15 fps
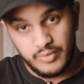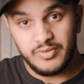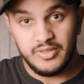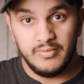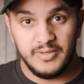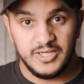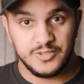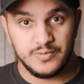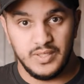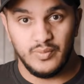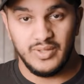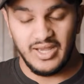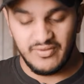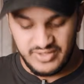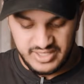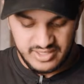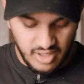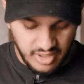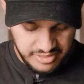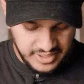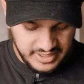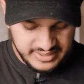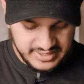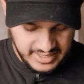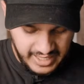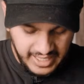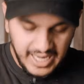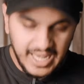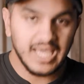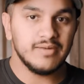up in the Benchmade, we have these authentic
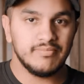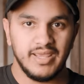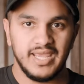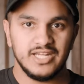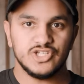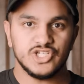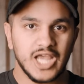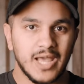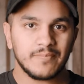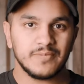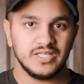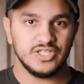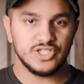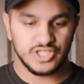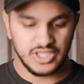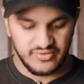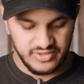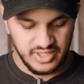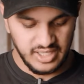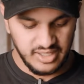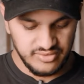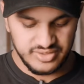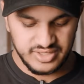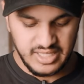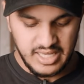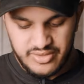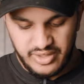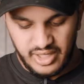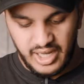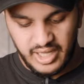handmade Japanese chef knives
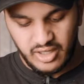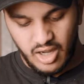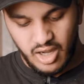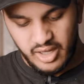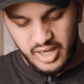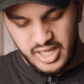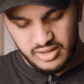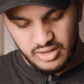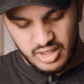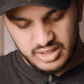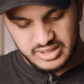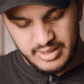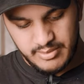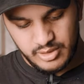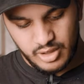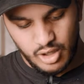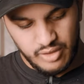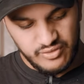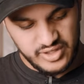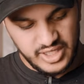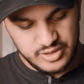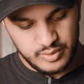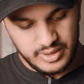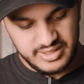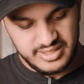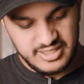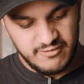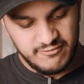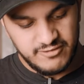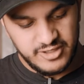that I got a long time ago. If you guys want to
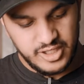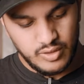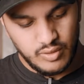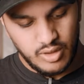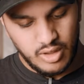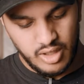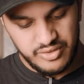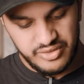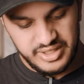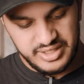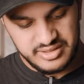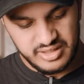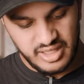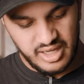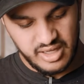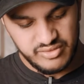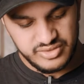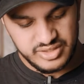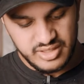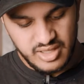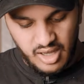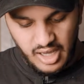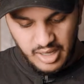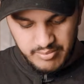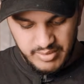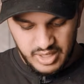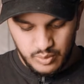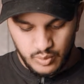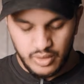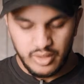see a video on these knives, I
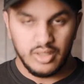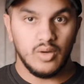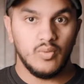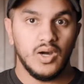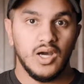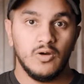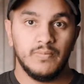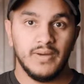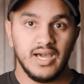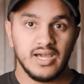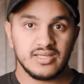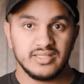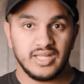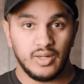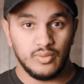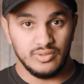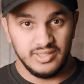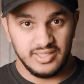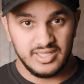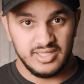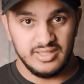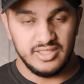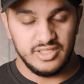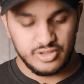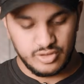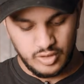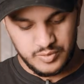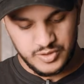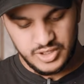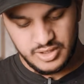made one a while back that I will link in the
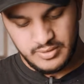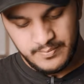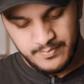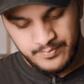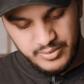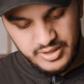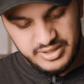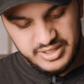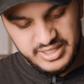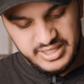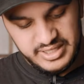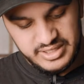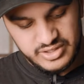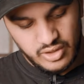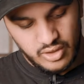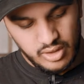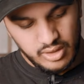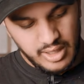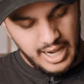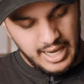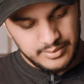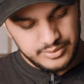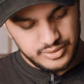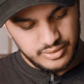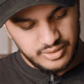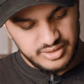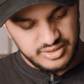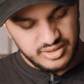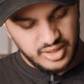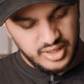description. But these are absolutely
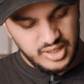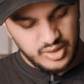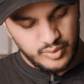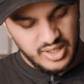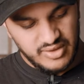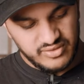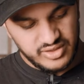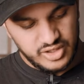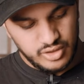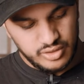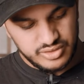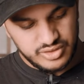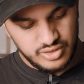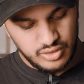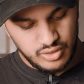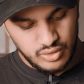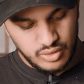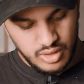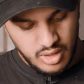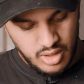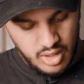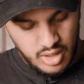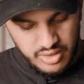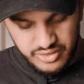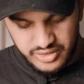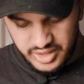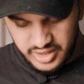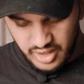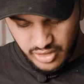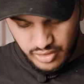stunning. We have a Gyoto.
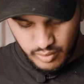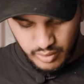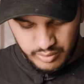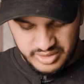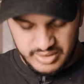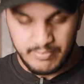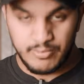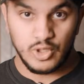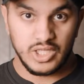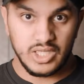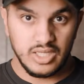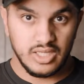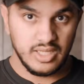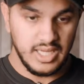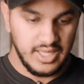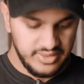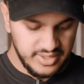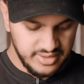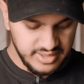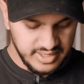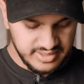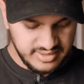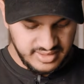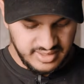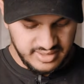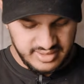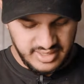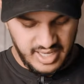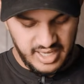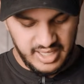The other one was a Bunka, and then this
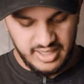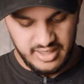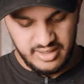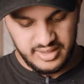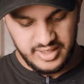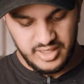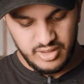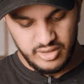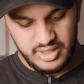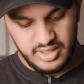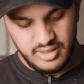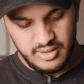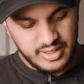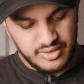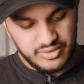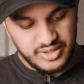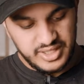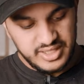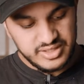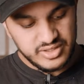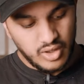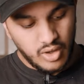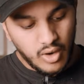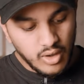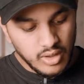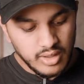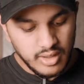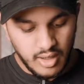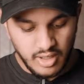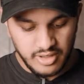is a Nikiri. Now these
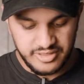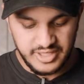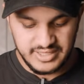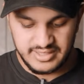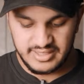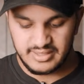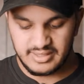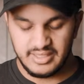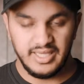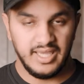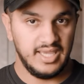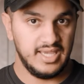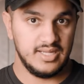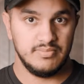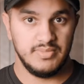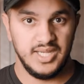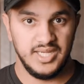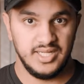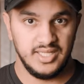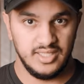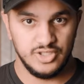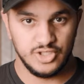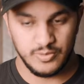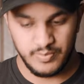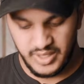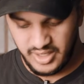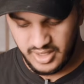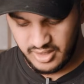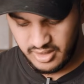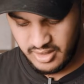are authentically handmade in
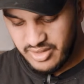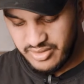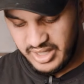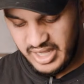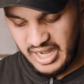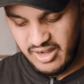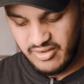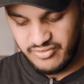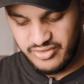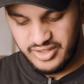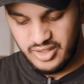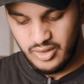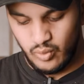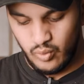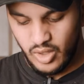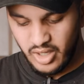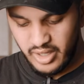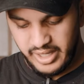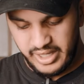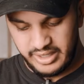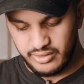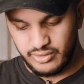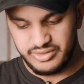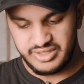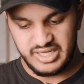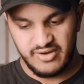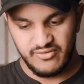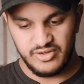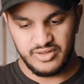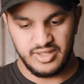Japan. They have the wah handles and
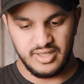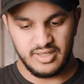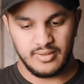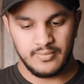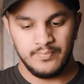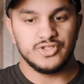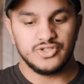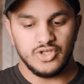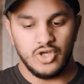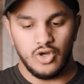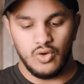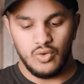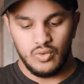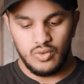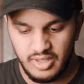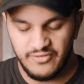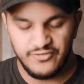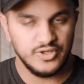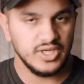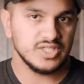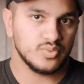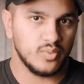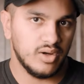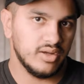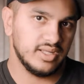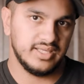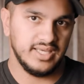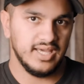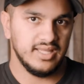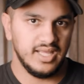everything. So if you guys want to
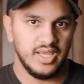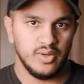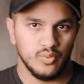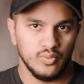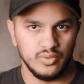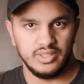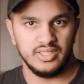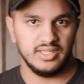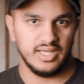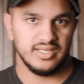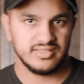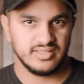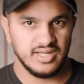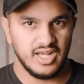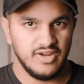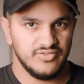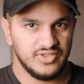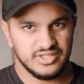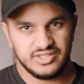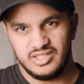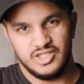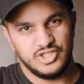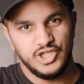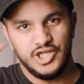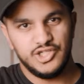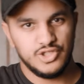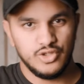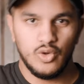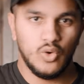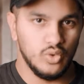get a really nice knife that's going to
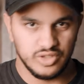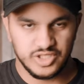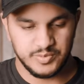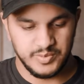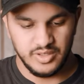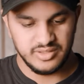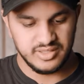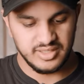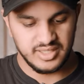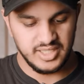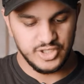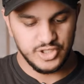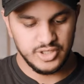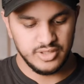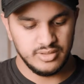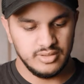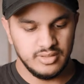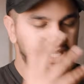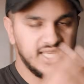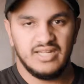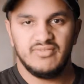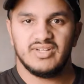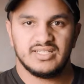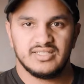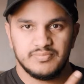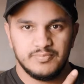change your whole experience in the kitchen, I can't even